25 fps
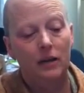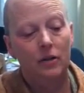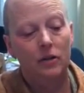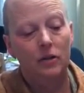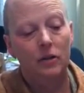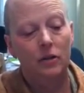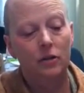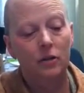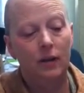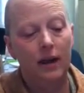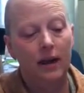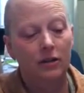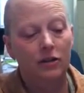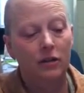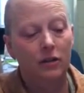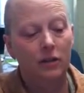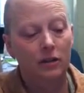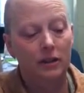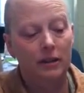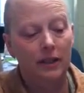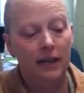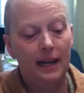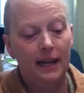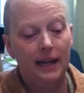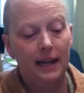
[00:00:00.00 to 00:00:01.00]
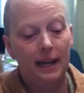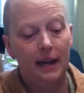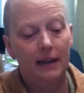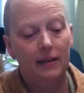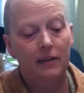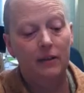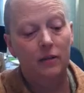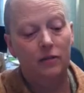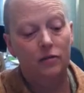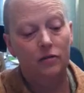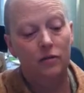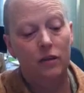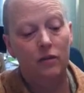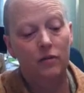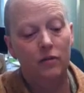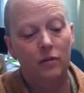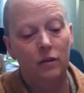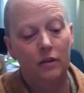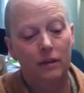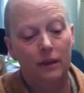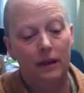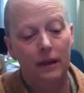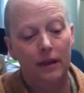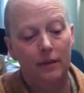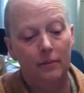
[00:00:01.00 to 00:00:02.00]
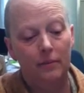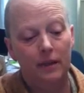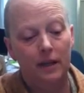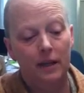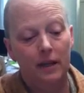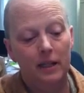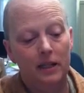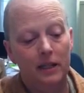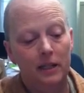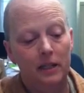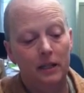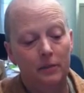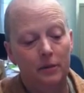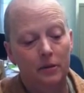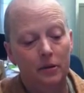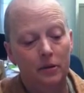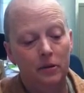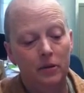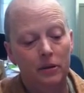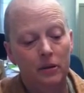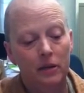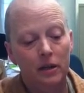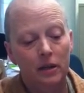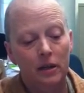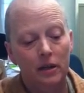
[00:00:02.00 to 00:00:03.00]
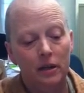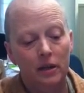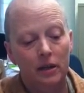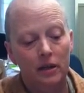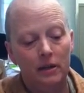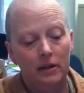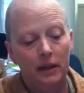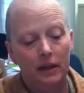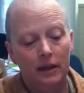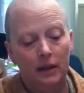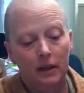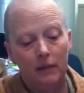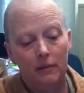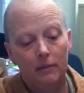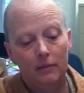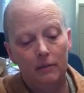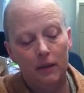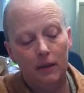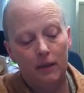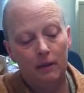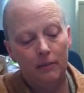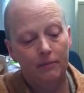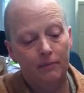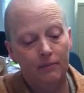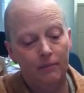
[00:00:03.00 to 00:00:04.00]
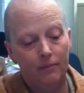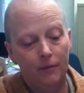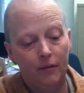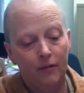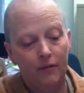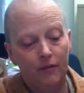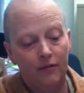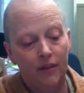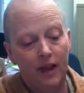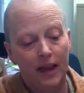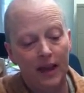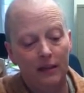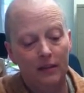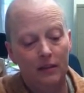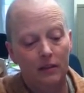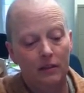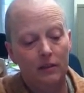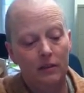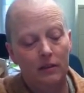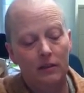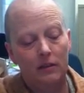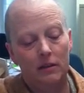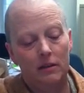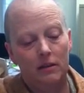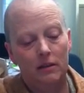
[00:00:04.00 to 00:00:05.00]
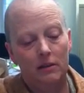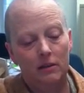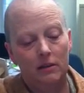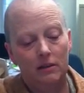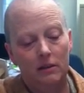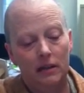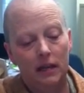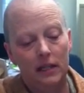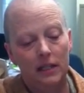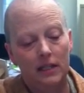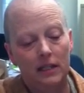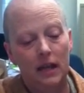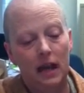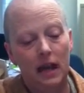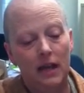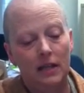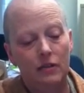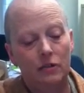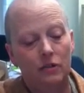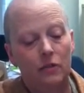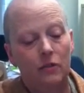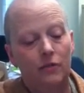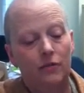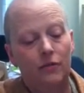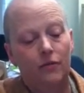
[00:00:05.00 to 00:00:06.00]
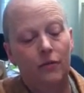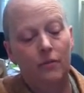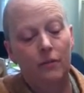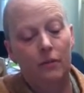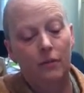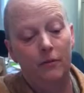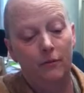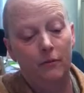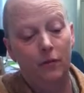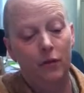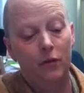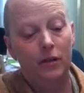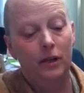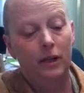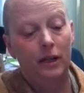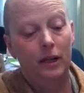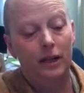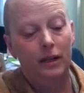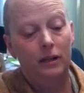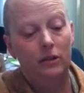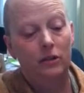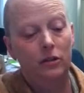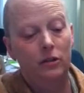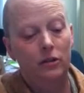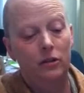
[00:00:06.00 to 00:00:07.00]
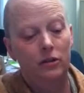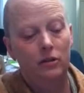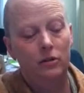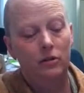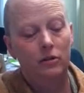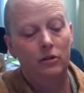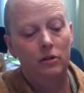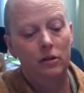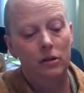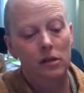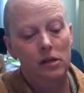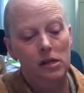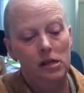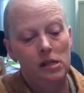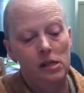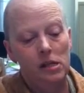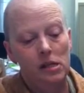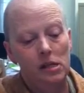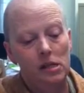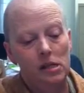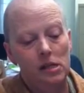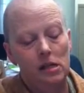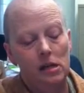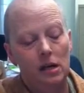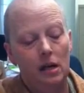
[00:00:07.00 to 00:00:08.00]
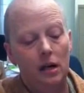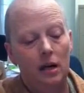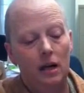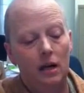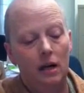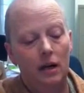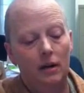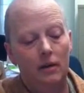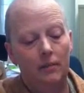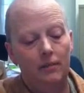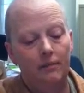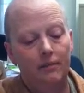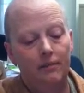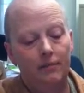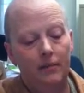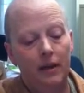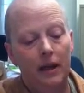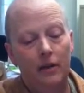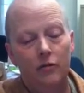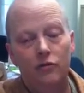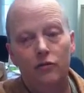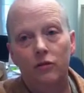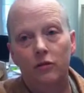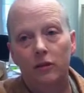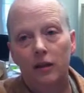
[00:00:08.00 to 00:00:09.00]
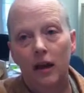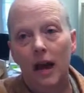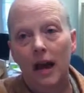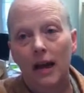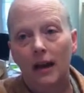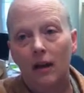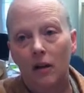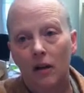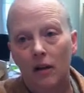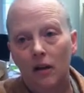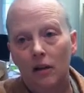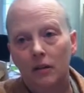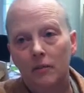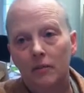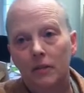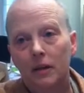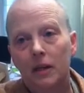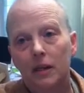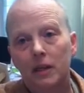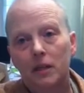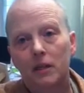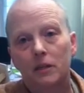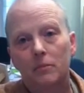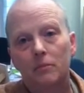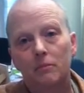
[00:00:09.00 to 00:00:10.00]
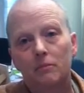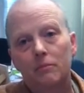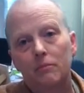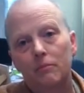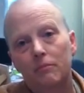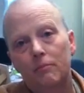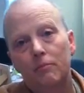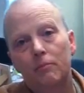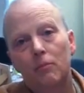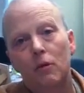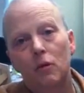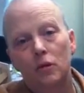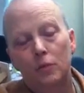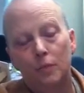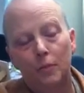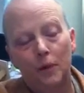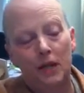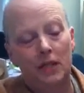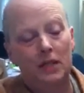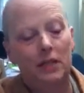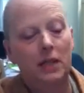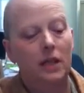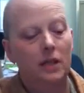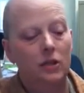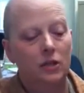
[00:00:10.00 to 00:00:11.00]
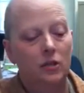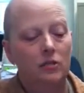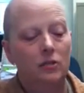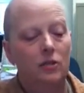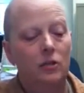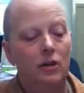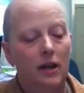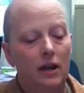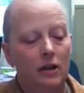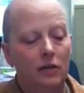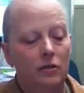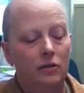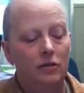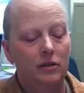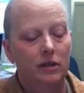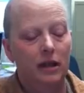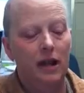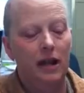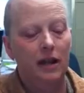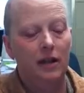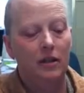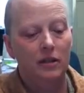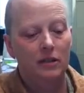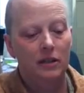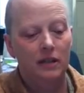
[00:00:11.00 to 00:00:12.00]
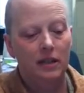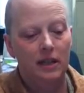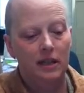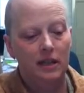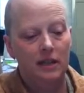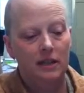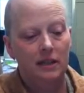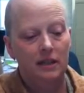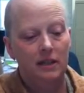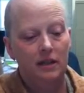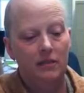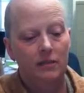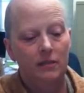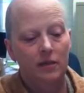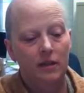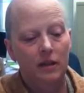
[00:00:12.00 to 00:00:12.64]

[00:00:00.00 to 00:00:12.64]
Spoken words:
So you actually take these drugs called aromatase inhibitors that prevent testosterone from converting into estradiol, because most breast cancers are estradiol sensitive,